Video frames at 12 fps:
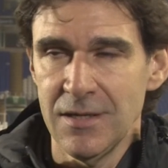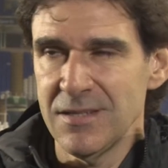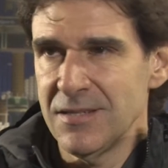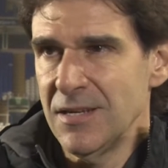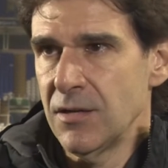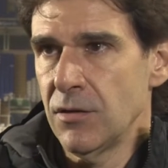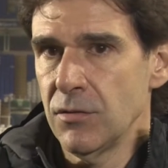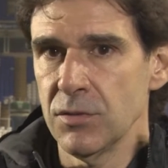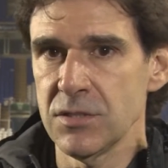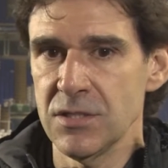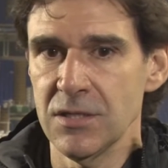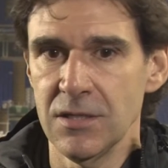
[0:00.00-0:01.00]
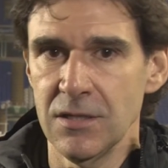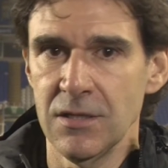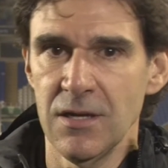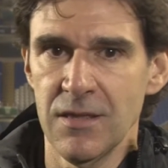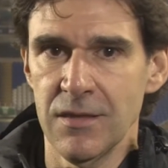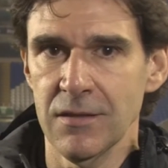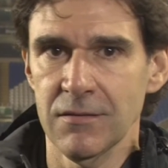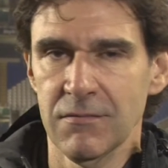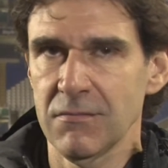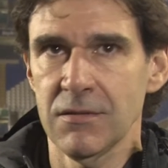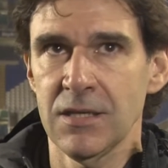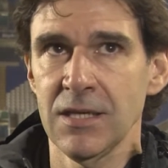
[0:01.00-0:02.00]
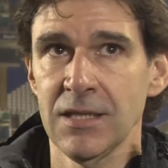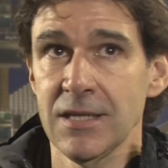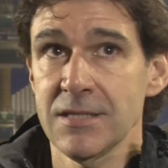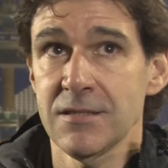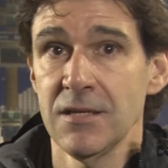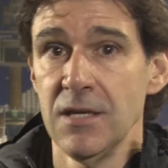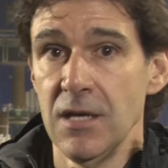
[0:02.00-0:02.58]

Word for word: silly goal, which uh, I think killed us.